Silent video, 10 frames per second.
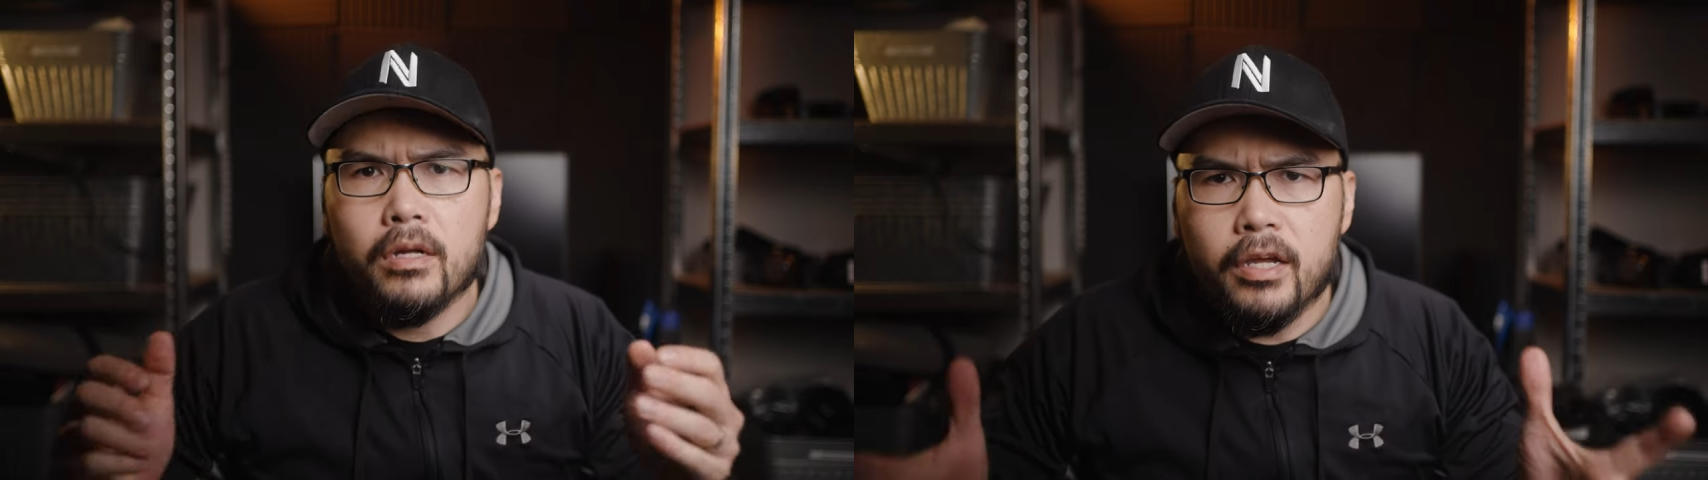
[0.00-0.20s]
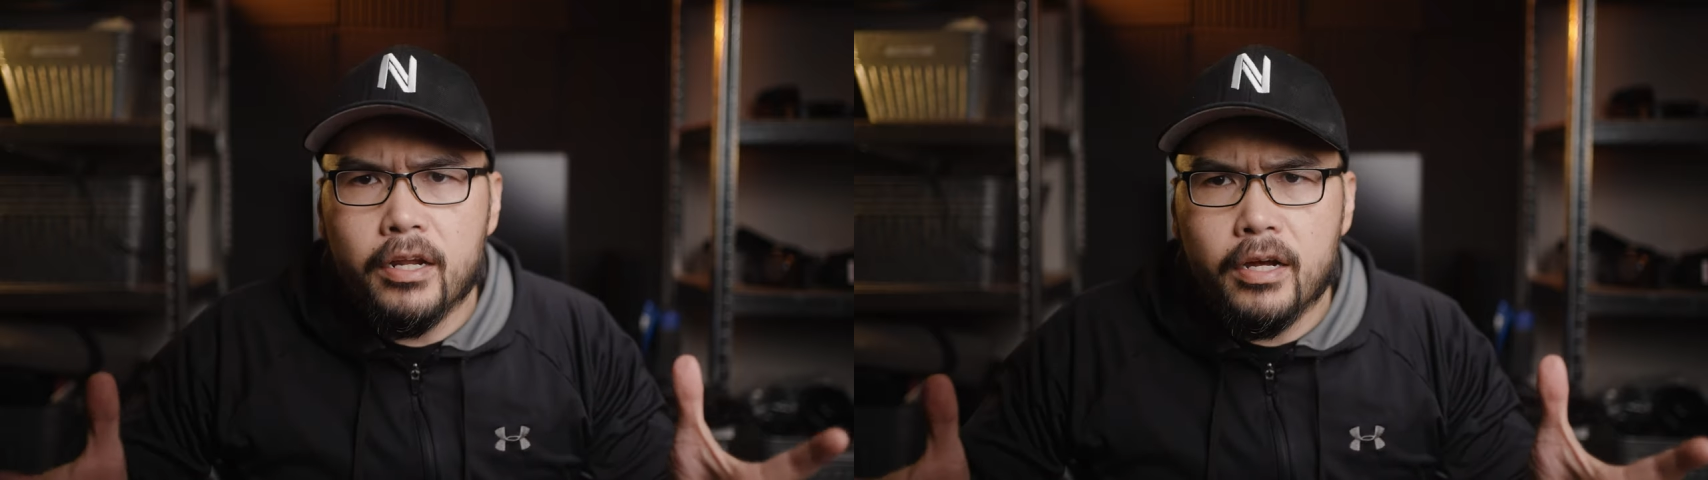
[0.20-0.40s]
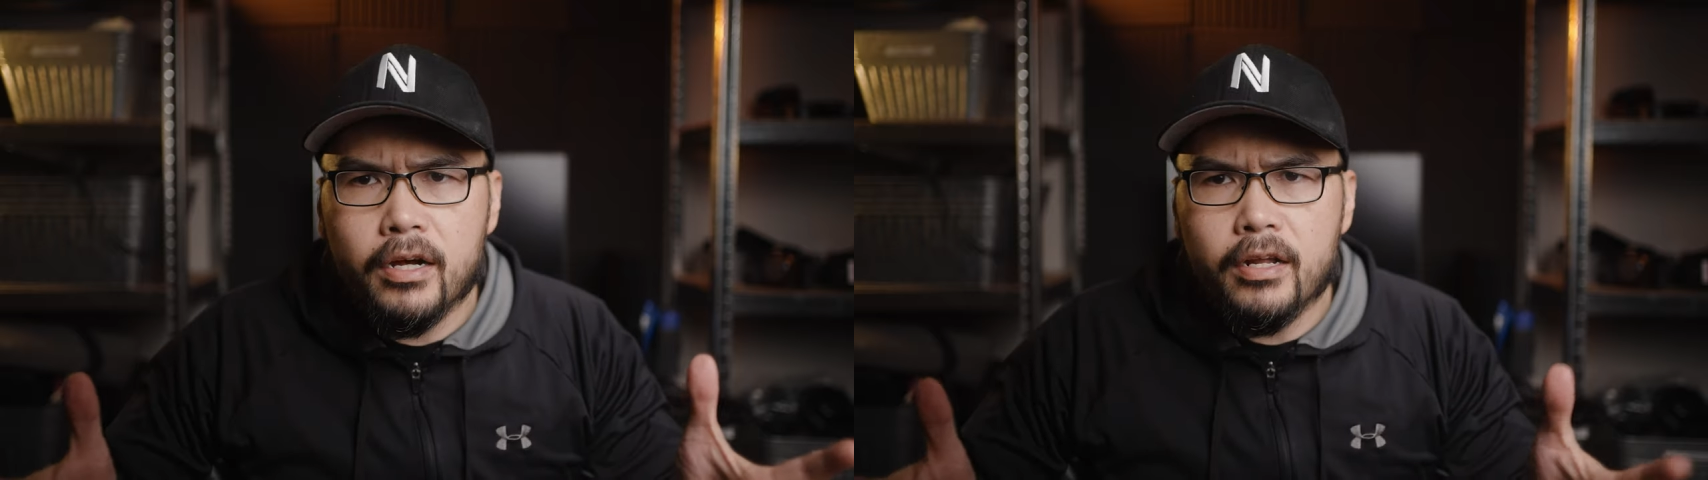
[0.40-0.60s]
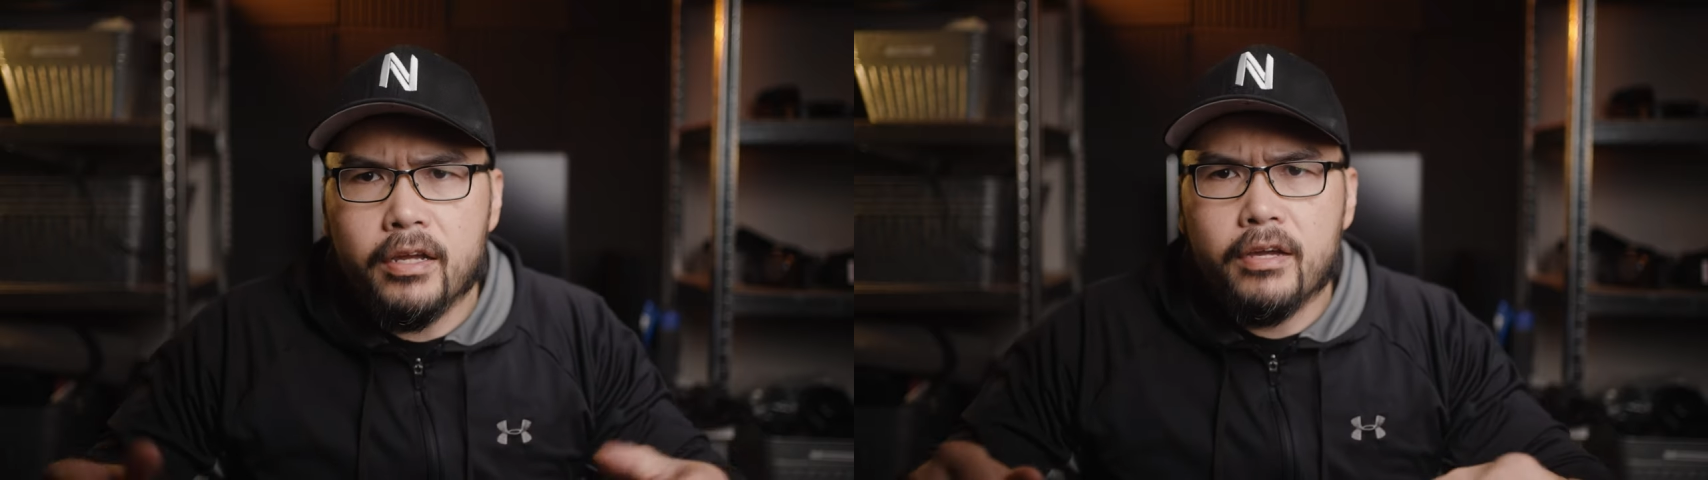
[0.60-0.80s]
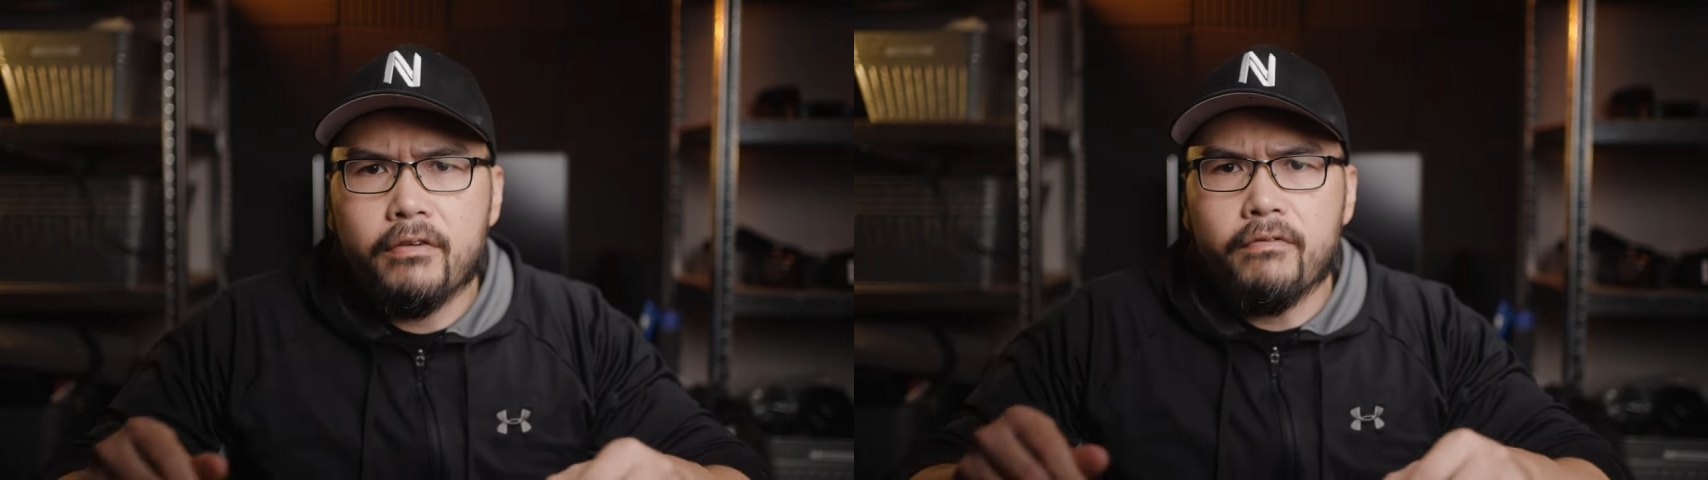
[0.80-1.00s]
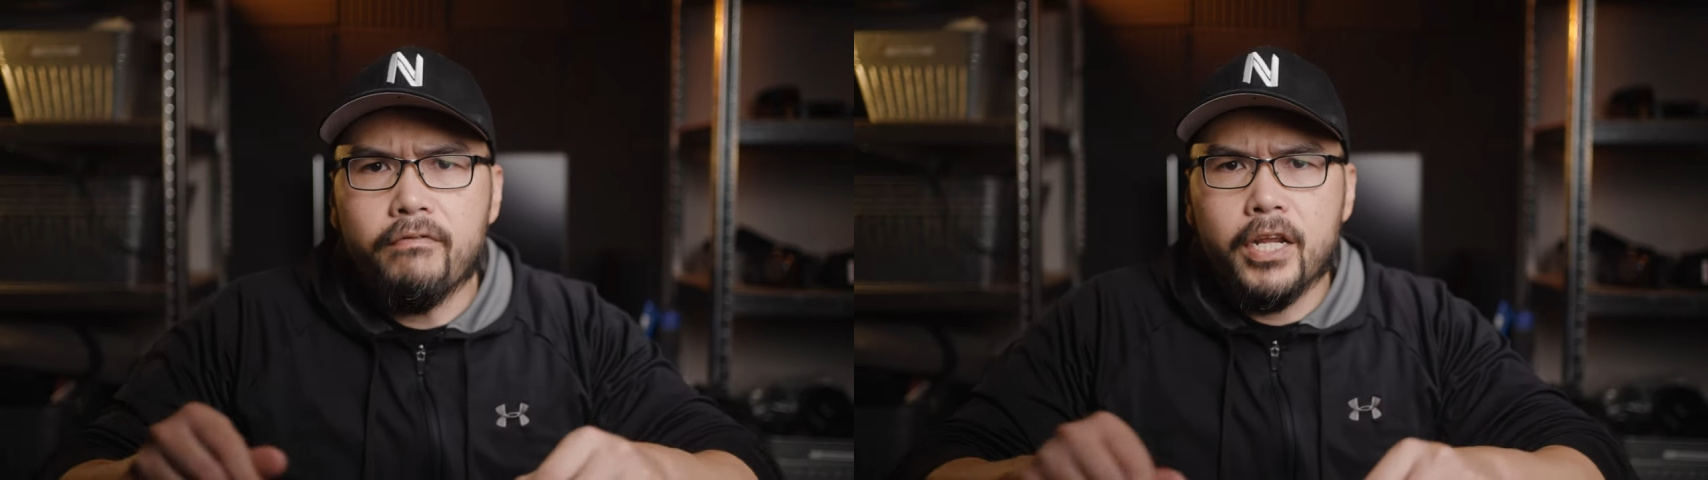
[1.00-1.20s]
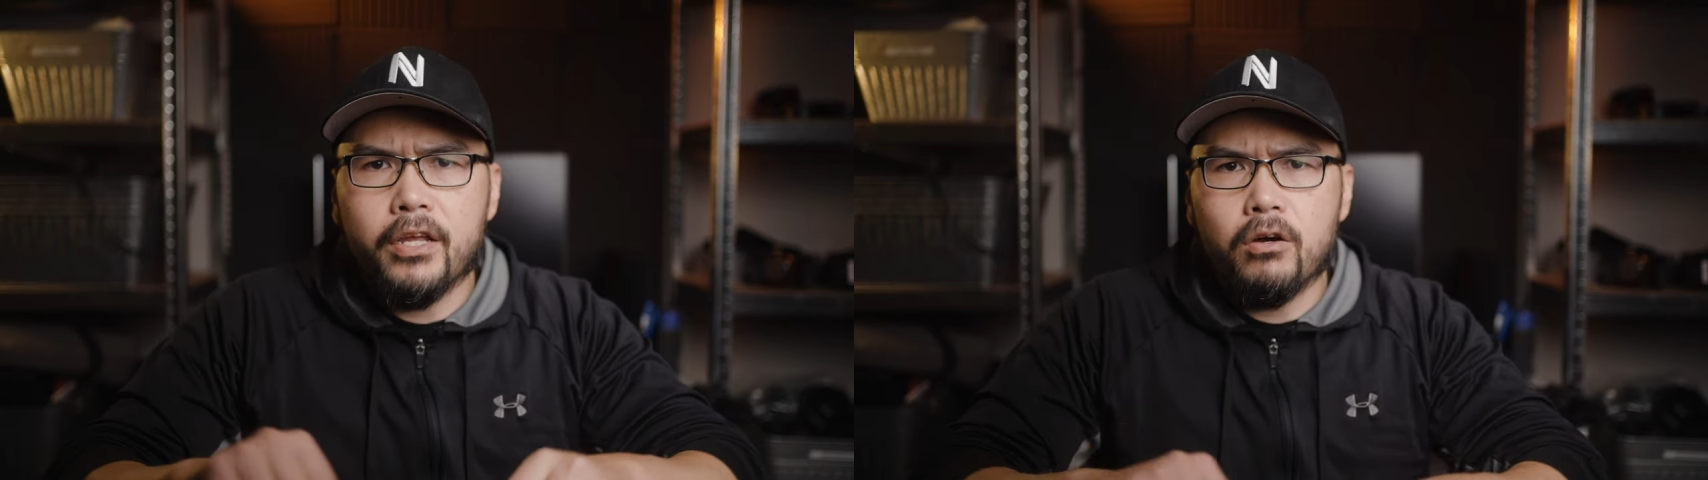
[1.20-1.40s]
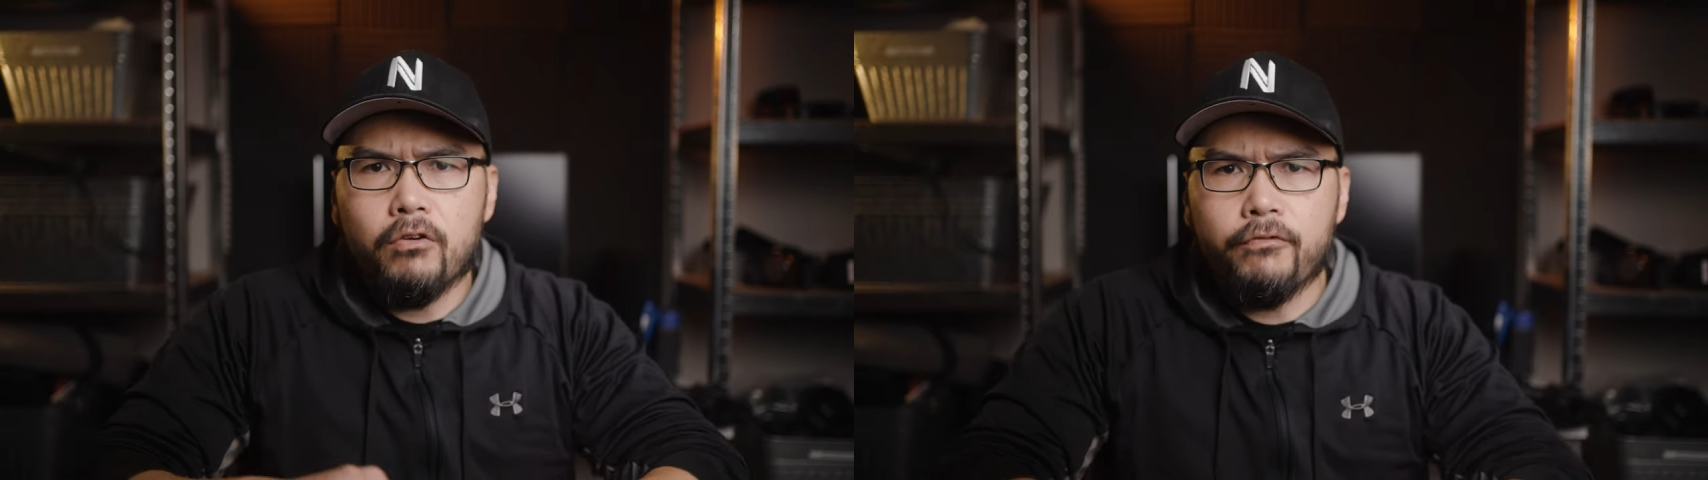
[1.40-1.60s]
idiotic
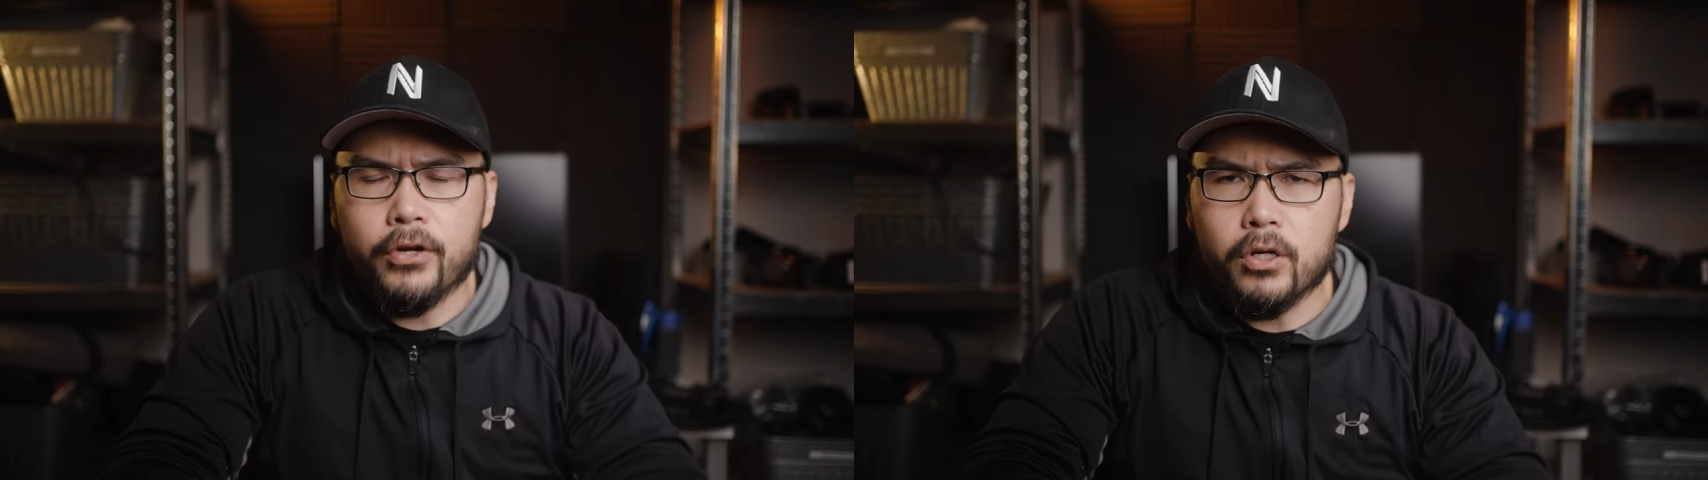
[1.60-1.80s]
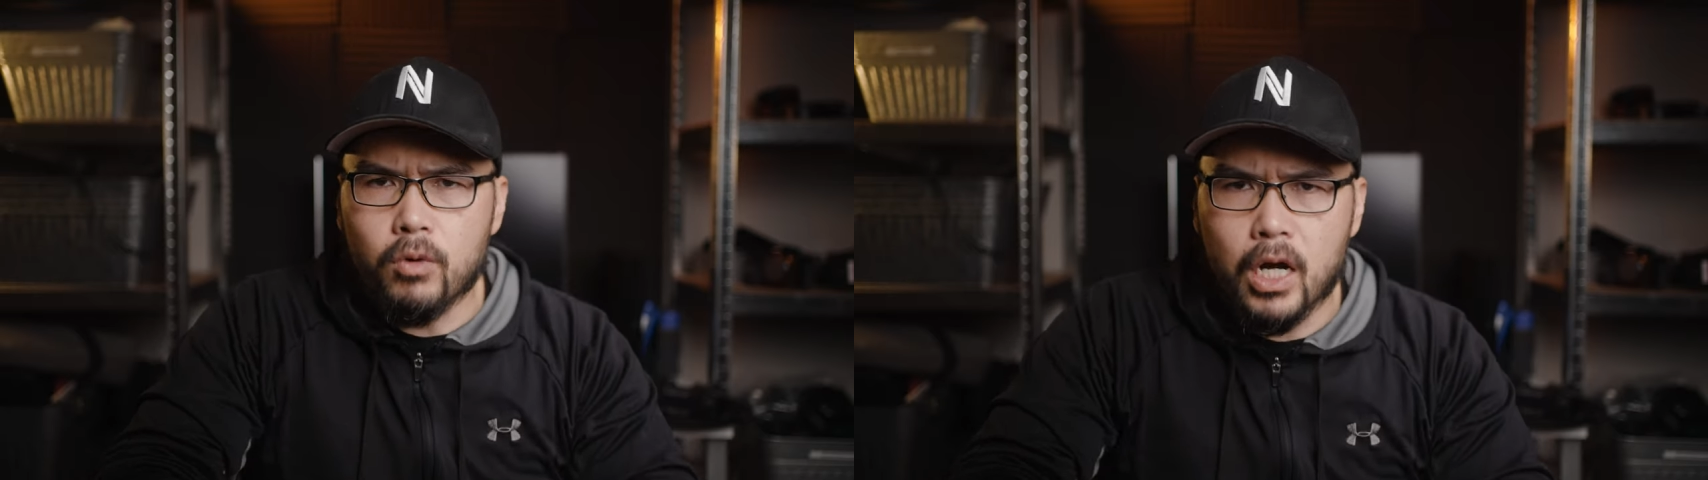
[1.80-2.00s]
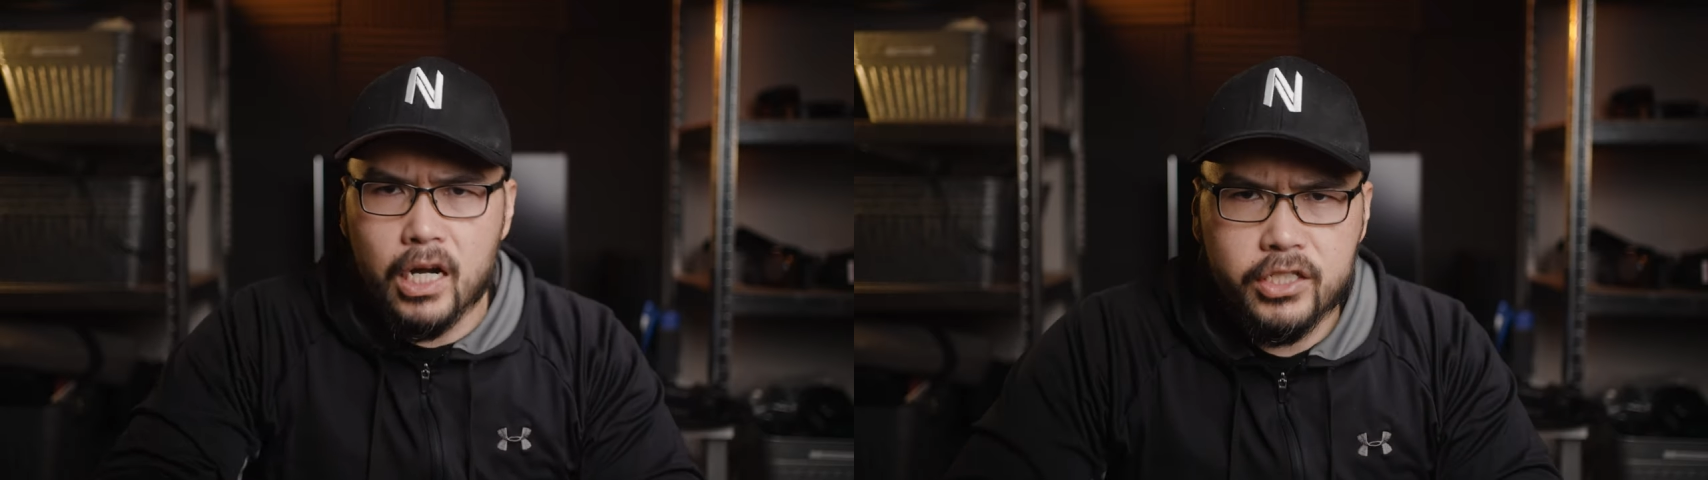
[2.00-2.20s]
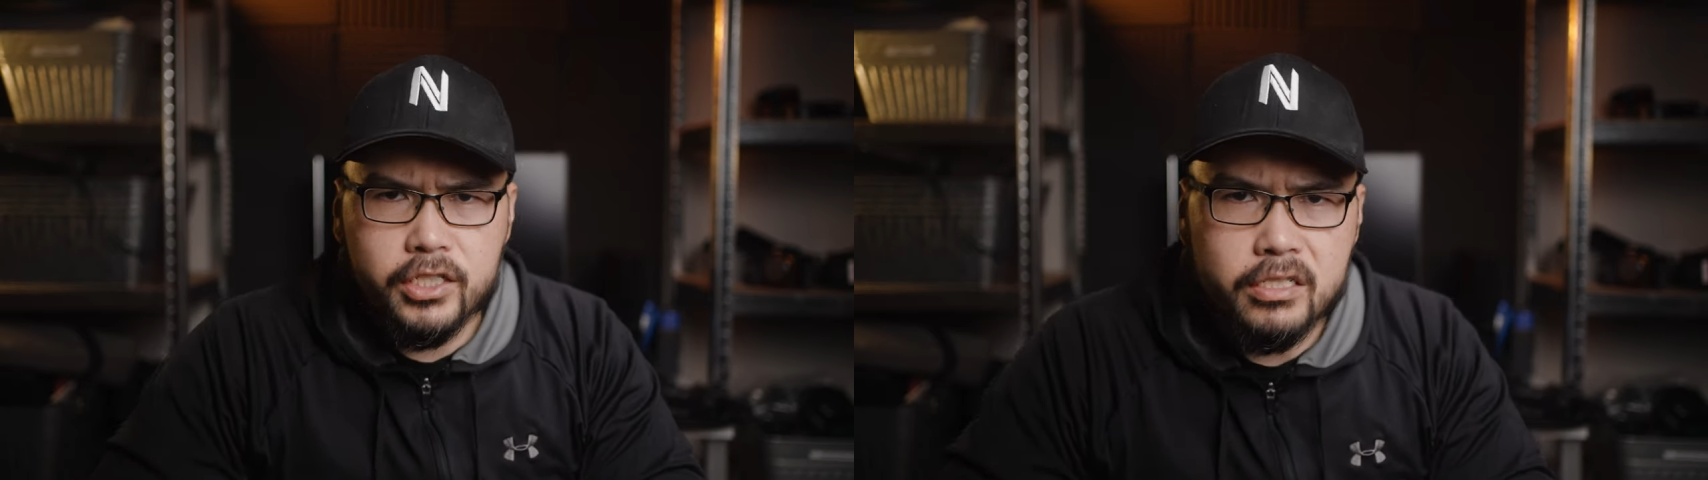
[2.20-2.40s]
video for you to watch.